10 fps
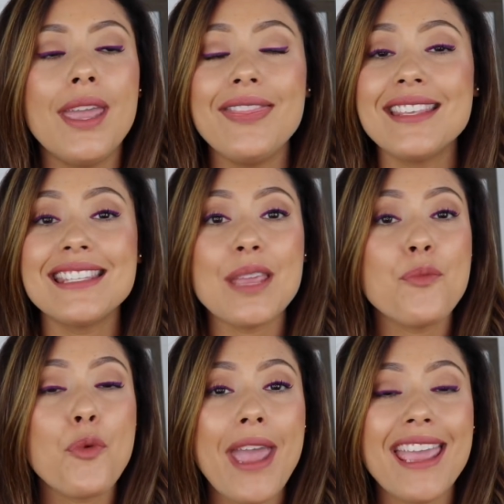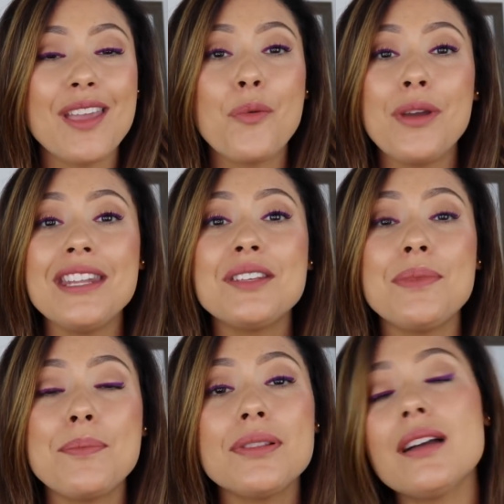In the same way, we need to
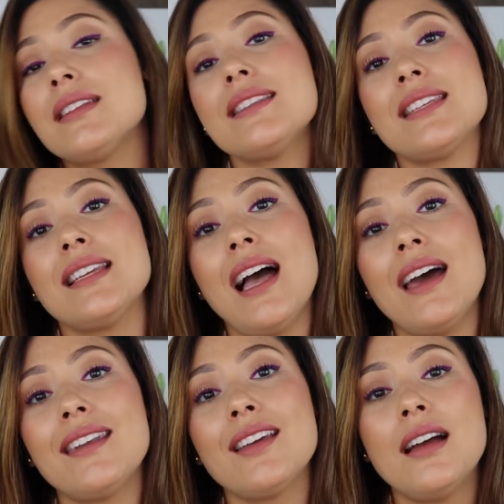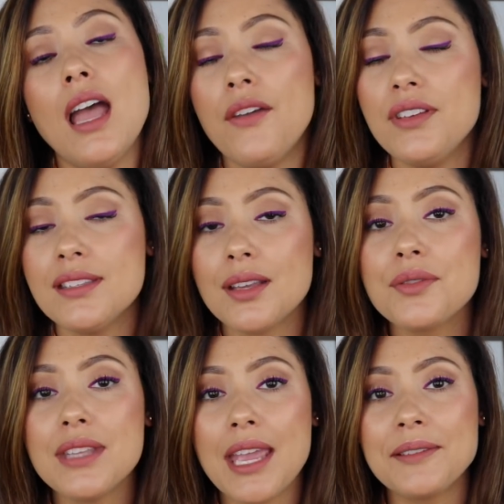be plugged into God every
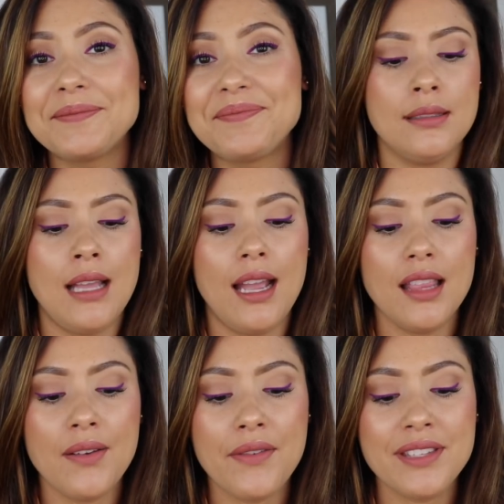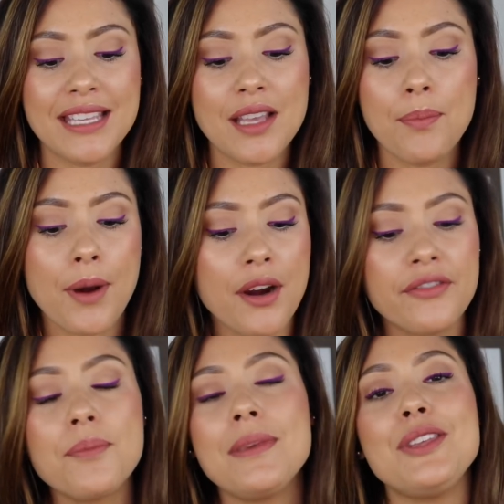single day. I love how it says, apart
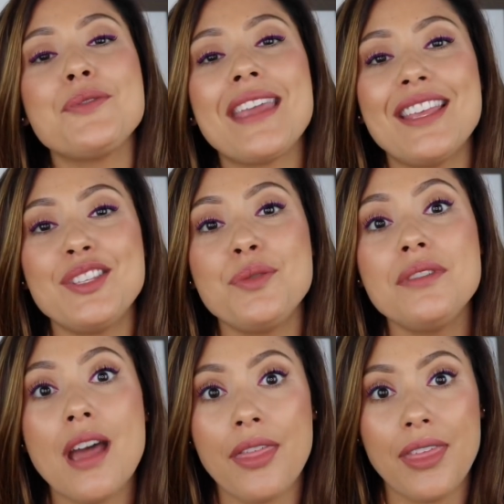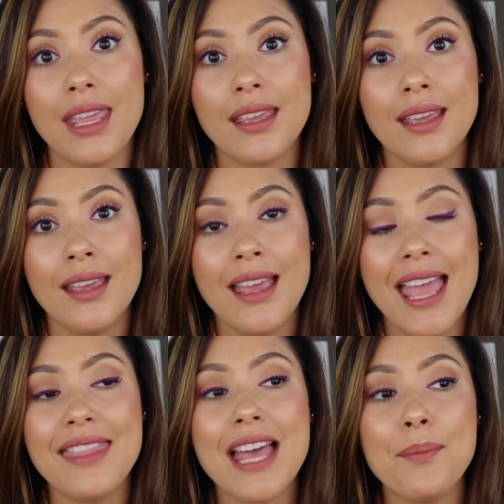from me, you can do nothing.
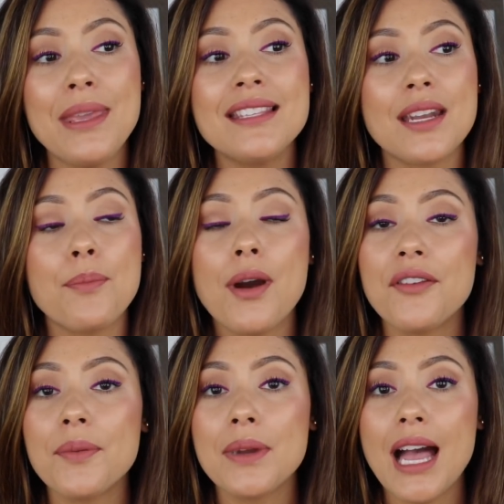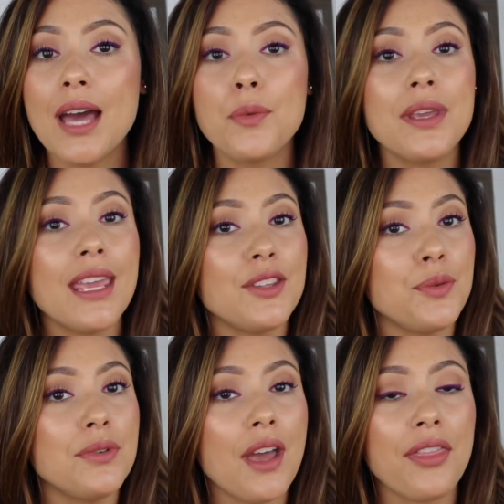And that means that apart from God, we can
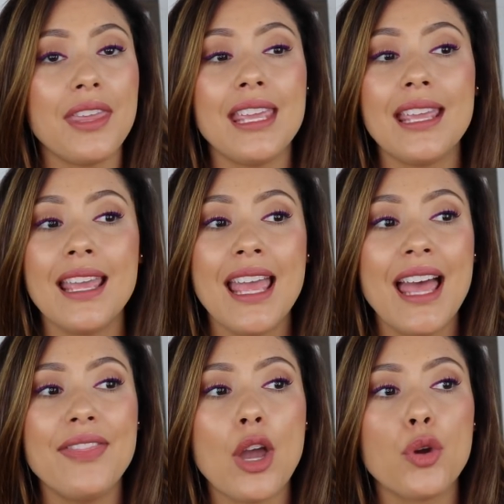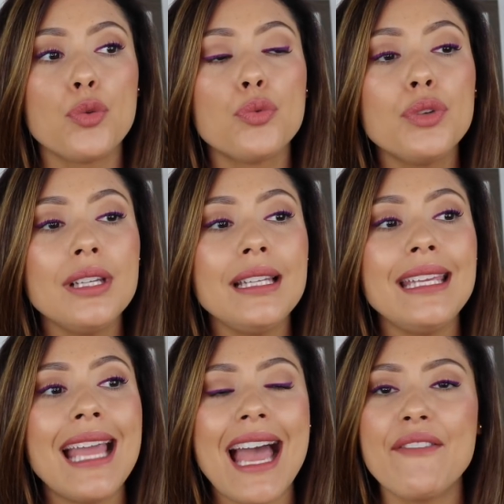do nothing that could
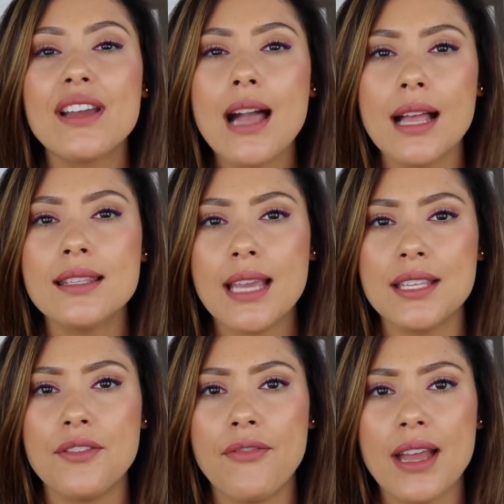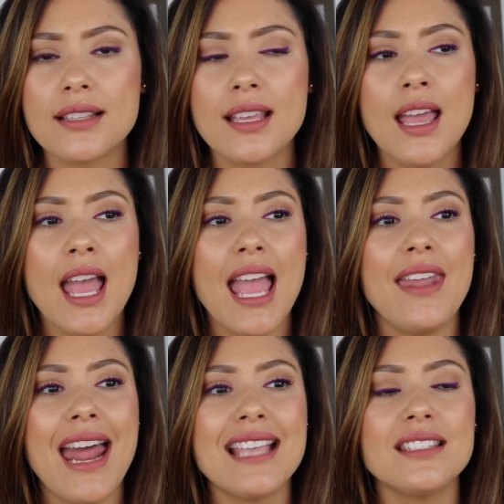really have a God-sized effect
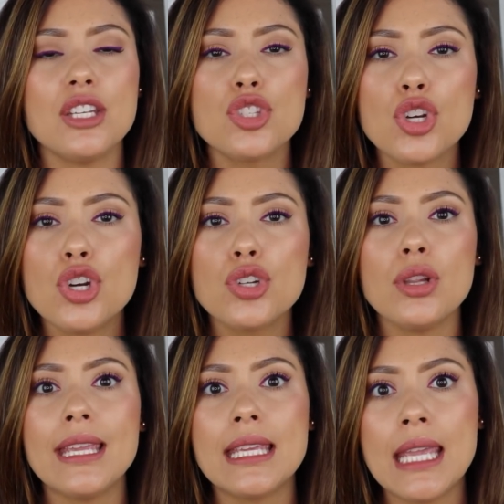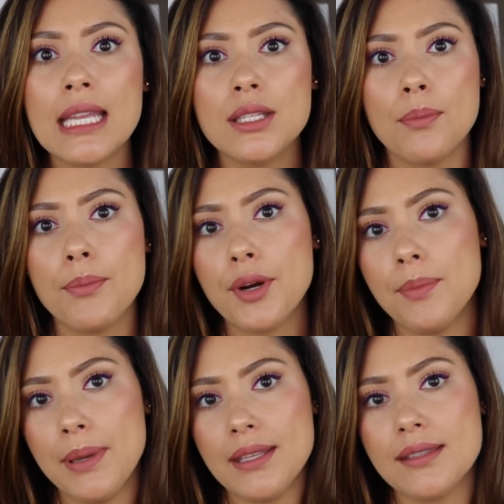and has an eternal and kingdom
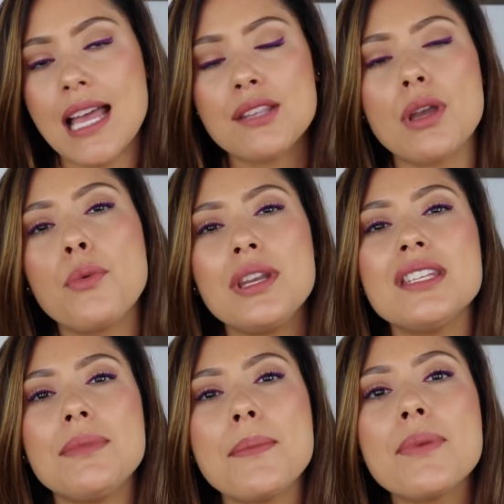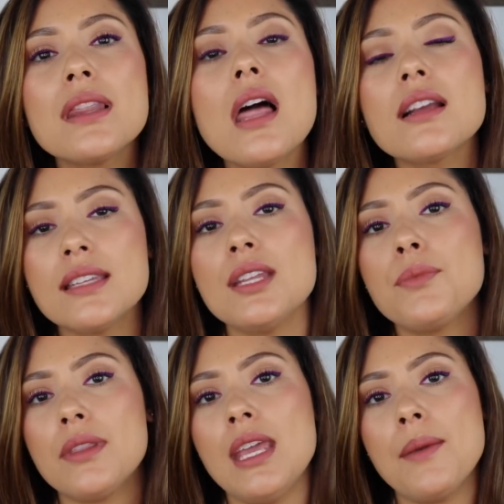purpose. That's why we need to be plugged
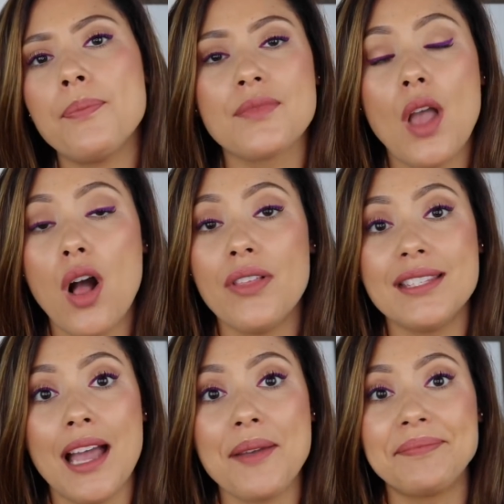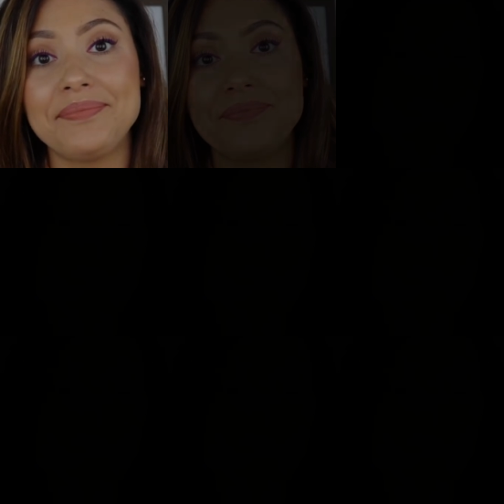in with him all the time.